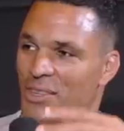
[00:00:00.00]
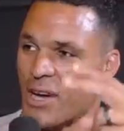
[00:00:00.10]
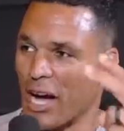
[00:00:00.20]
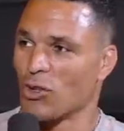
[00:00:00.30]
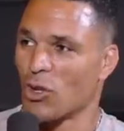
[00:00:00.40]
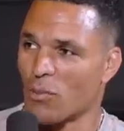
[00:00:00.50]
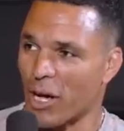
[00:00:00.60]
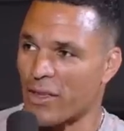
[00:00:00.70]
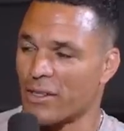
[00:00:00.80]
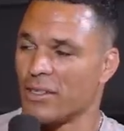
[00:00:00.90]
you got a little
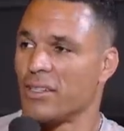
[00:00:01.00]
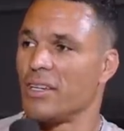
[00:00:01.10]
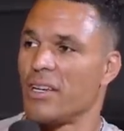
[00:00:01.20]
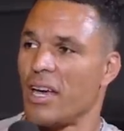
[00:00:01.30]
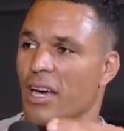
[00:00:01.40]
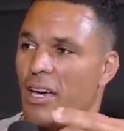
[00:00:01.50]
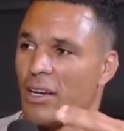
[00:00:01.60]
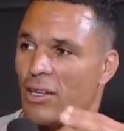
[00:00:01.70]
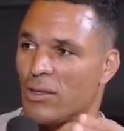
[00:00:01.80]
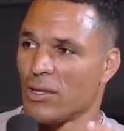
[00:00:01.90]
brother
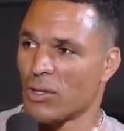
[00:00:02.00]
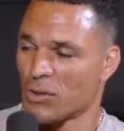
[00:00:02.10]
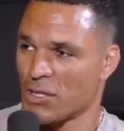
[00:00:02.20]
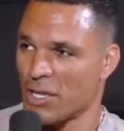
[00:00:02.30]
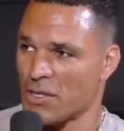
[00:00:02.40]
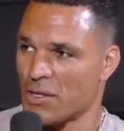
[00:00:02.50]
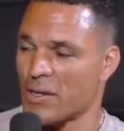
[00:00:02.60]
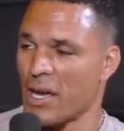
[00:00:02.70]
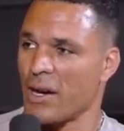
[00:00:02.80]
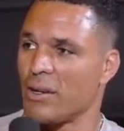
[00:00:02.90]
and a little
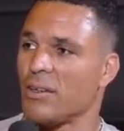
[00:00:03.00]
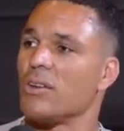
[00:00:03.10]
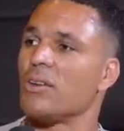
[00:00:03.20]
sister now